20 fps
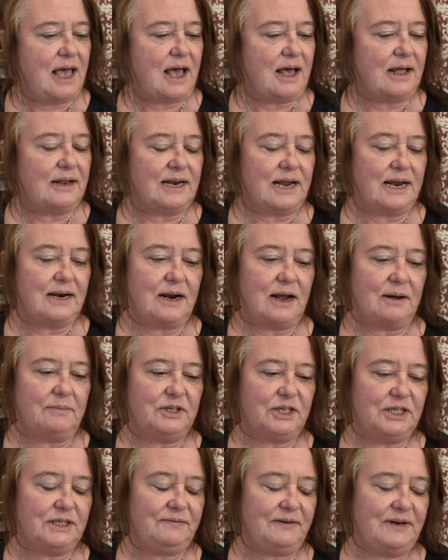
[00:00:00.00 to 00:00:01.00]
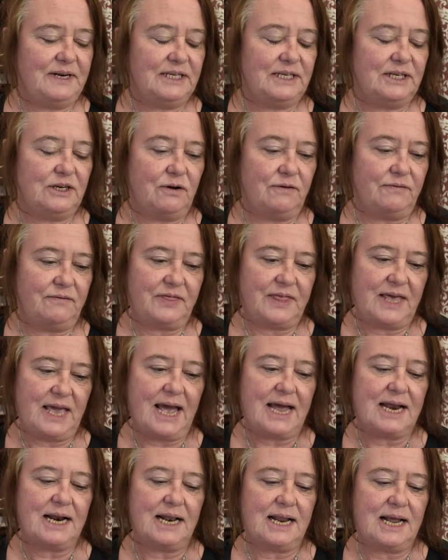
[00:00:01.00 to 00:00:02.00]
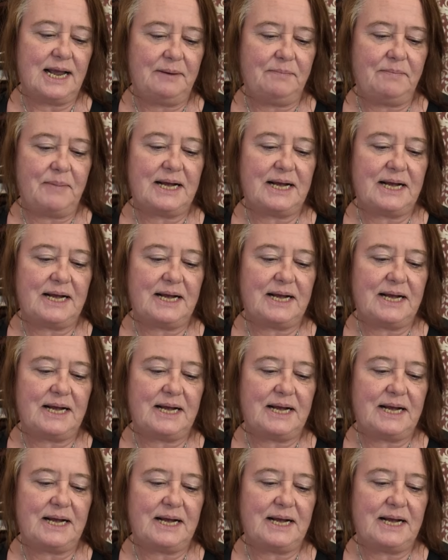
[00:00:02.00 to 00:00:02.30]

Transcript: and then I'm just finishing off the Adelaide